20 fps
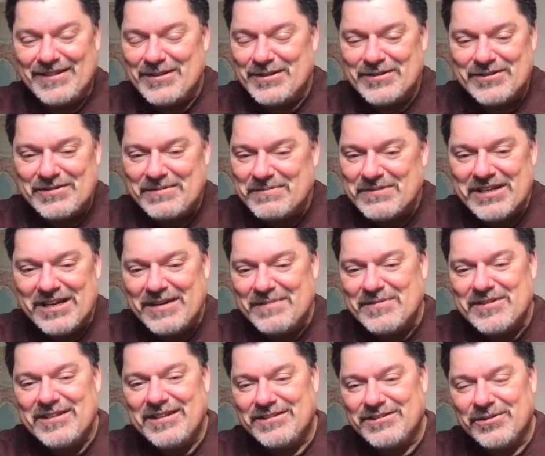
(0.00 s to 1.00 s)

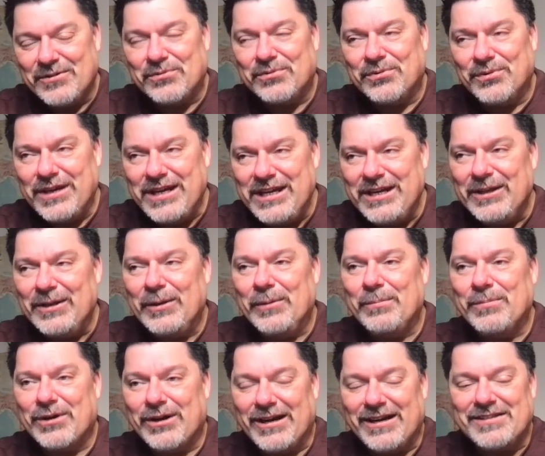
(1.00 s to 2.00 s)
Sometimes it's a real
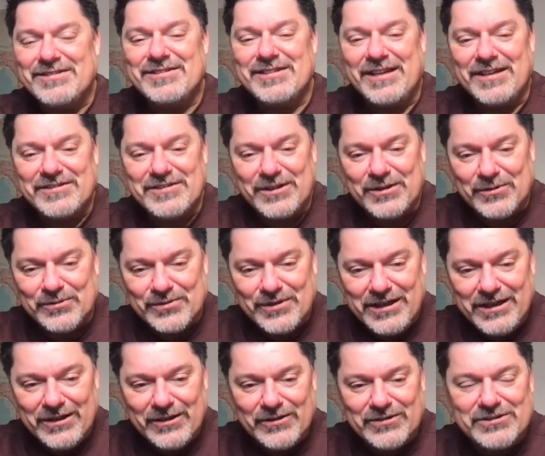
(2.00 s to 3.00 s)
process and a
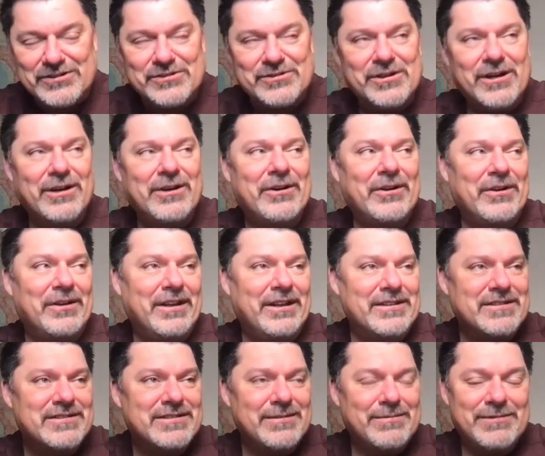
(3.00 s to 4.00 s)
real struggle,
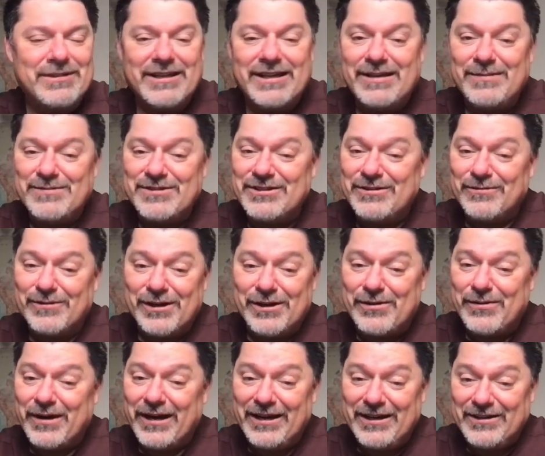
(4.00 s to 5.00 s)
and sometimes it
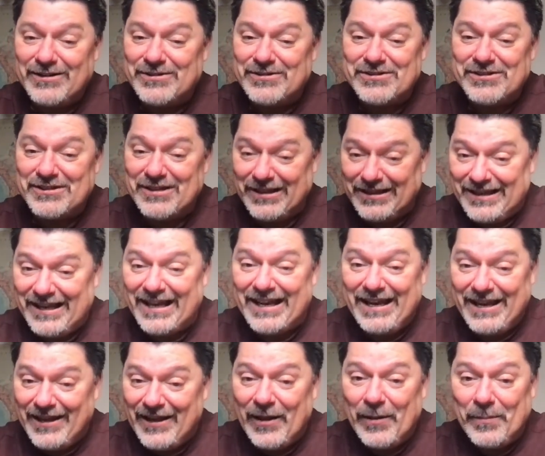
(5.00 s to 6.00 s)
requires a lot
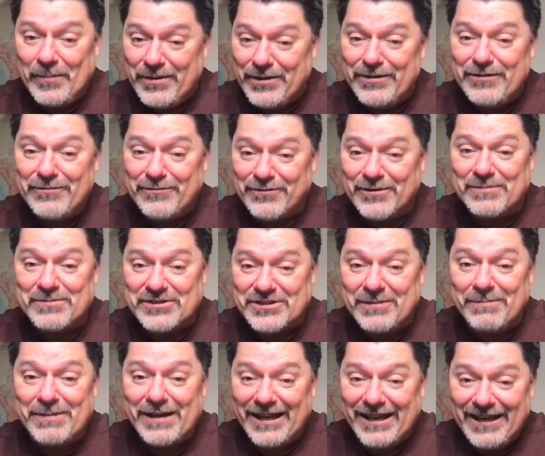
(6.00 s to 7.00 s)
of help from
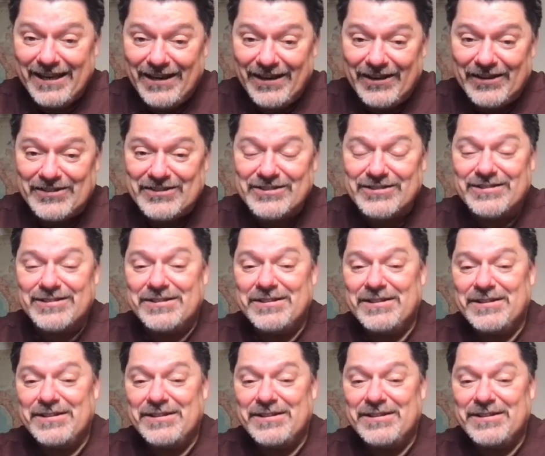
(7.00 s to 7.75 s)
somebody else.